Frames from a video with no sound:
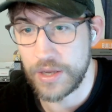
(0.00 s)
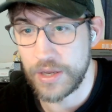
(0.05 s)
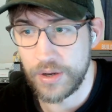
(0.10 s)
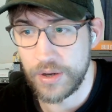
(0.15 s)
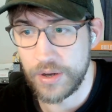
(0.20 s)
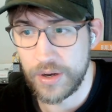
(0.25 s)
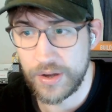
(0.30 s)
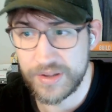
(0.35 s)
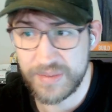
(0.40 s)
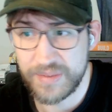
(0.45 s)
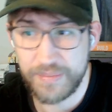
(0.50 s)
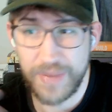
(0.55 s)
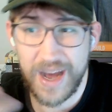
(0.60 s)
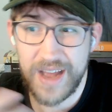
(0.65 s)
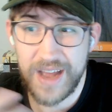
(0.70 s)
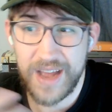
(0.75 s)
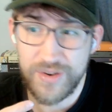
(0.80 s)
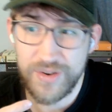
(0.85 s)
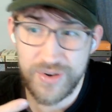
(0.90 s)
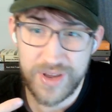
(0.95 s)
you a lot.
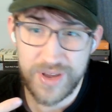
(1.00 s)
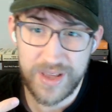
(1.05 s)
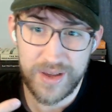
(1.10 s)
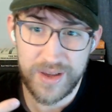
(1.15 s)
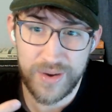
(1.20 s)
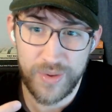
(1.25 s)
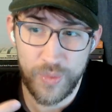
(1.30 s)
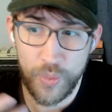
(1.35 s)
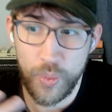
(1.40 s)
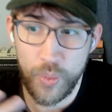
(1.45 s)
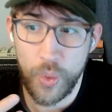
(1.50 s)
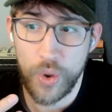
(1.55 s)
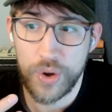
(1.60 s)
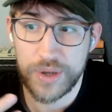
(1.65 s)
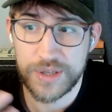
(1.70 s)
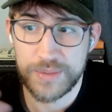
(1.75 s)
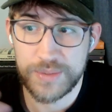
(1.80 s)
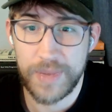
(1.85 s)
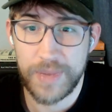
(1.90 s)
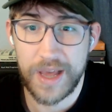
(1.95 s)
Binary
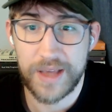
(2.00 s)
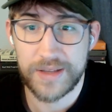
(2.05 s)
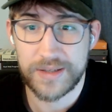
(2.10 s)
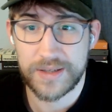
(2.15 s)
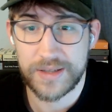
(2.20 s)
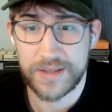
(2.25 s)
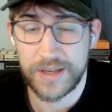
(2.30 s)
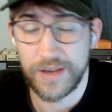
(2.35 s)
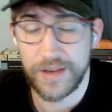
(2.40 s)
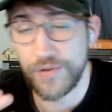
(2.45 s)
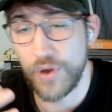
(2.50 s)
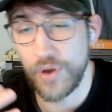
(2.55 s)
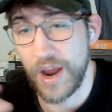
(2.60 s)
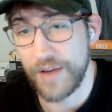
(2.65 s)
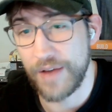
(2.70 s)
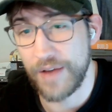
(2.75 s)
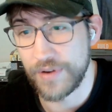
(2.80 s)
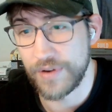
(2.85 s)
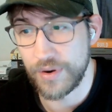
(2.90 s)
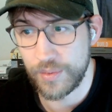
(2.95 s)
works best if you
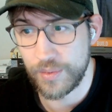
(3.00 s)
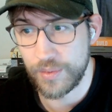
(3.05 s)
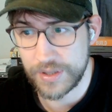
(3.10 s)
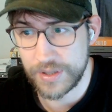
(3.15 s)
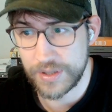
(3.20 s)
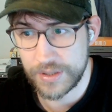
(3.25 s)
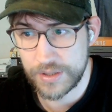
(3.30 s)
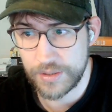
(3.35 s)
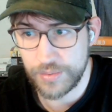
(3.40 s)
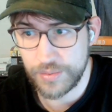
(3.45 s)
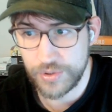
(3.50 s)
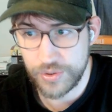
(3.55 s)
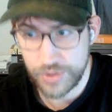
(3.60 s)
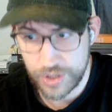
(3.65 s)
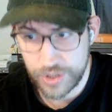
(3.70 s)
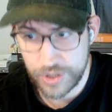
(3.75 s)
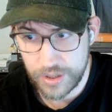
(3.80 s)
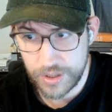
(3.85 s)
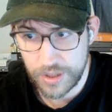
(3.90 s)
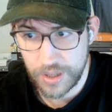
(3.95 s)
have a normal
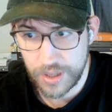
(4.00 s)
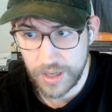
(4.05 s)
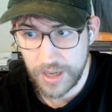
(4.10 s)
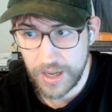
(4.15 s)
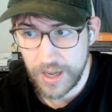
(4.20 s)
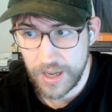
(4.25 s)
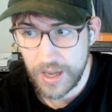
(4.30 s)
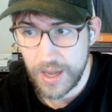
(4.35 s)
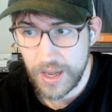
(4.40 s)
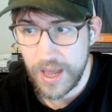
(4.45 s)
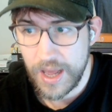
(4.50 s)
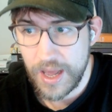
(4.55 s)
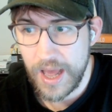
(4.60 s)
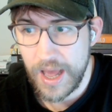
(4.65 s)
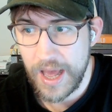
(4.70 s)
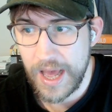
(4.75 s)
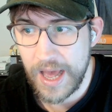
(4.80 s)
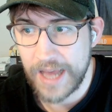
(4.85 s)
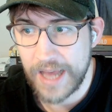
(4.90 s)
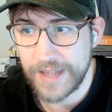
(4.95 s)
distribution,
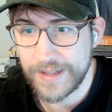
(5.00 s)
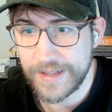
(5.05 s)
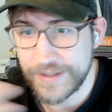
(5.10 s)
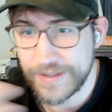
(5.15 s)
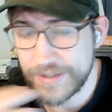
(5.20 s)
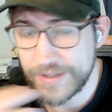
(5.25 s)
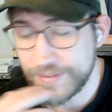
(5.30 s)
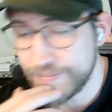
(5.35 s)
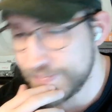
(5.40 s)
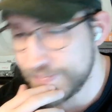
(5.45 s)
and